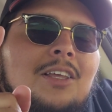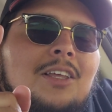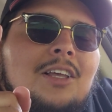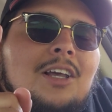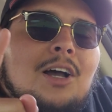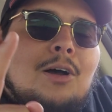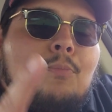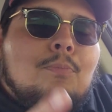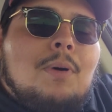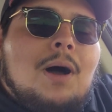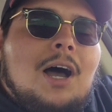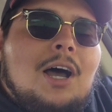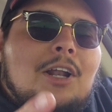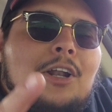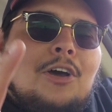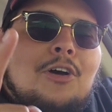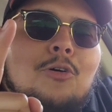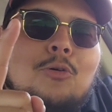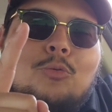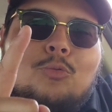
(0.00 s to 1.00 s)

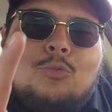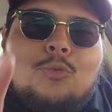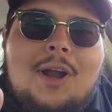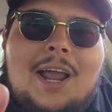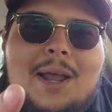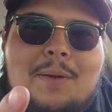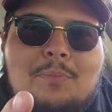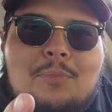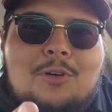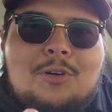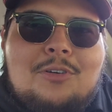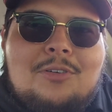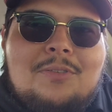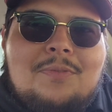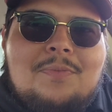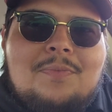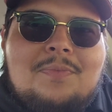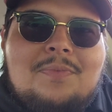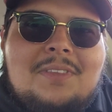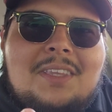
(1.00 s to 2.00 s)
Habano wrapper.
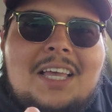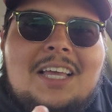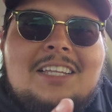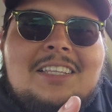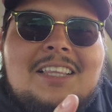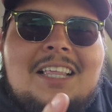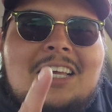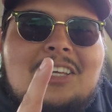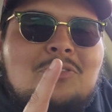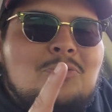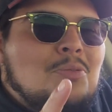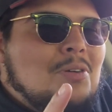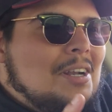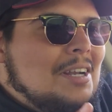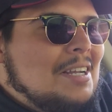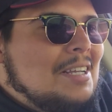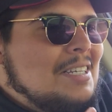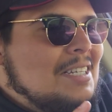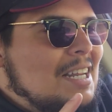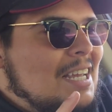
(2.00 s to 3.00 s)
That's what it
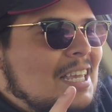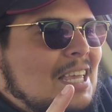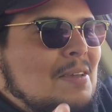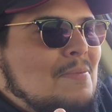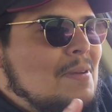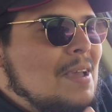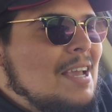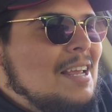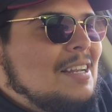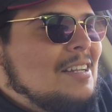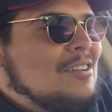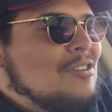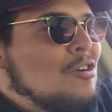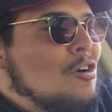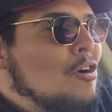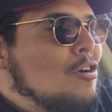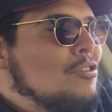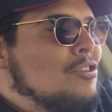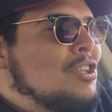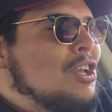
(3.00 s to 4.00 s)
is. I keep getting
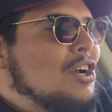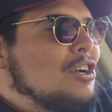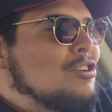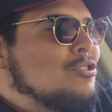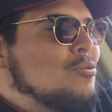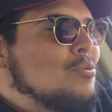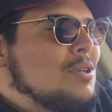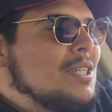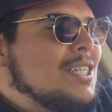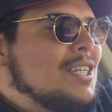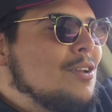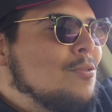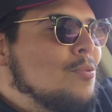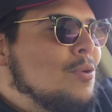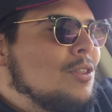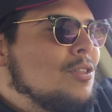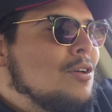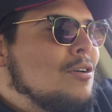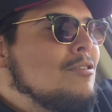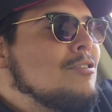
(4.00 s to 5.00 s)
all tongue twisted
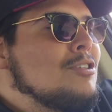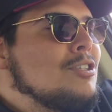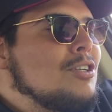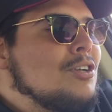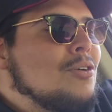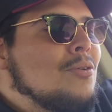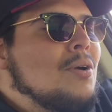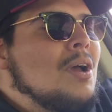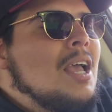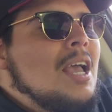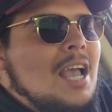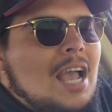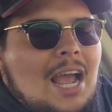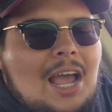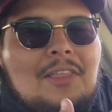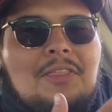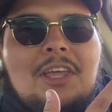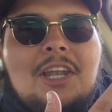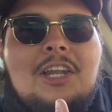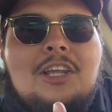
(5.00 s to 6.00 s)
with those two.
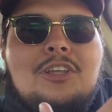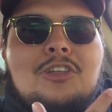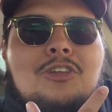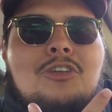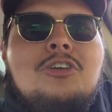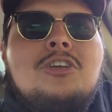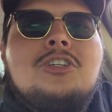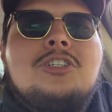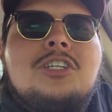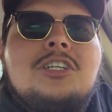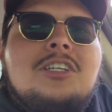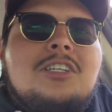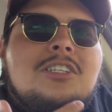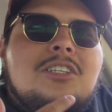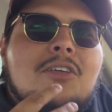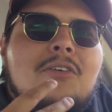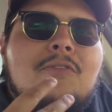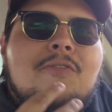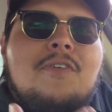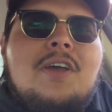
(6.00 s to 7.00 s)
And then it uses
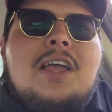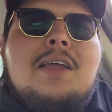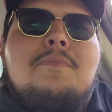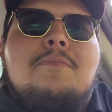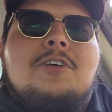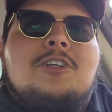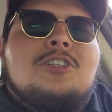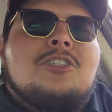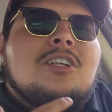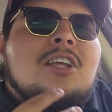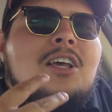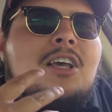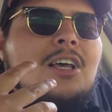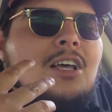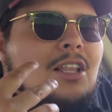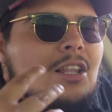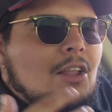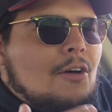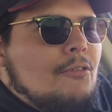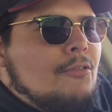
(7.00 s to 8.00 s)
the famous
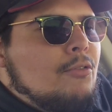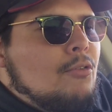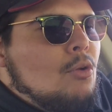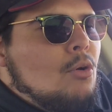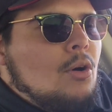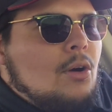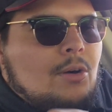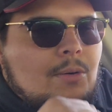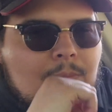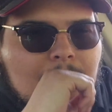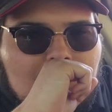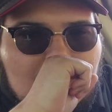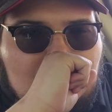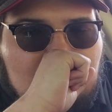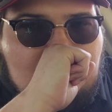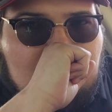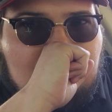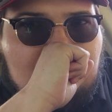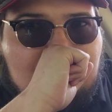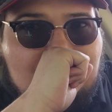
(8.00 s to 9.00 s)
La Flor
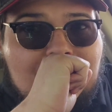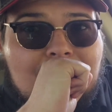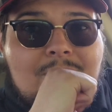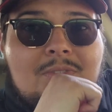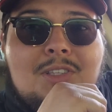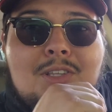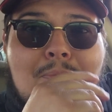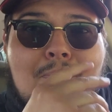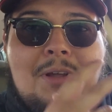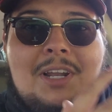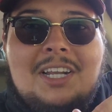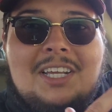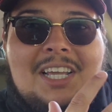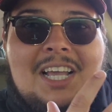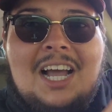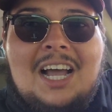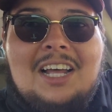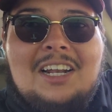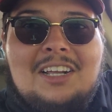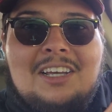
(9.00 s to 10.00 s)

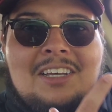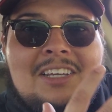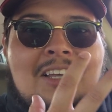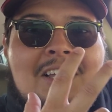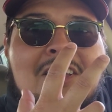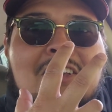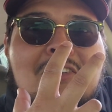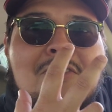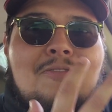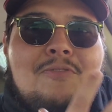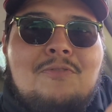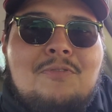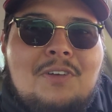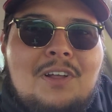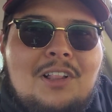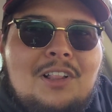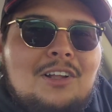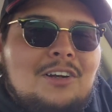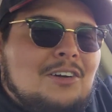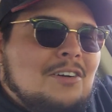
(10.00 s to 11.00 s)
Dominicana
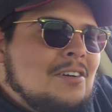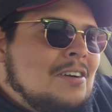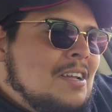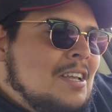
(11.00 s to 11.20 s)
filler.